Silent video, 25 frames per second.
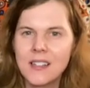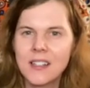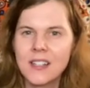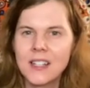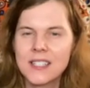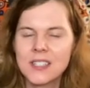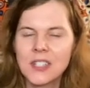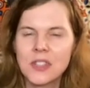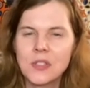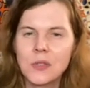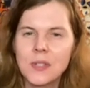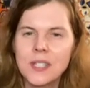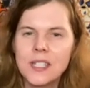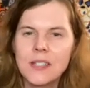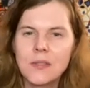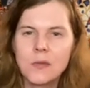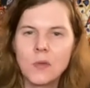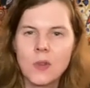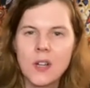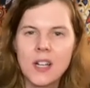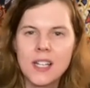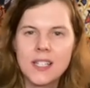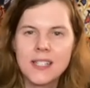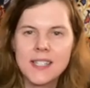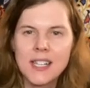because the Three of
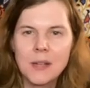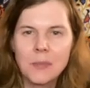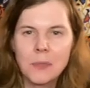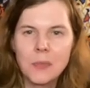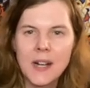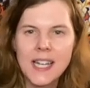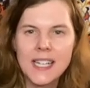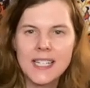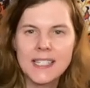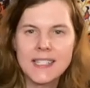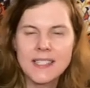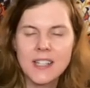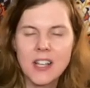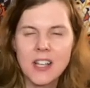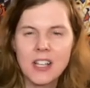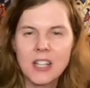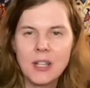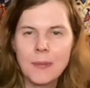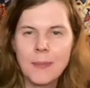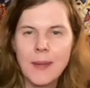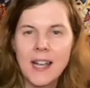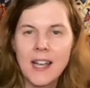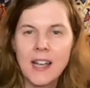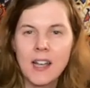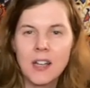Wands upright is all
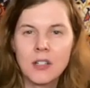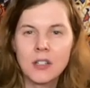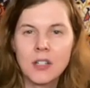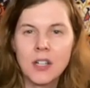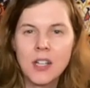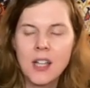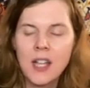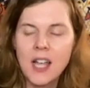about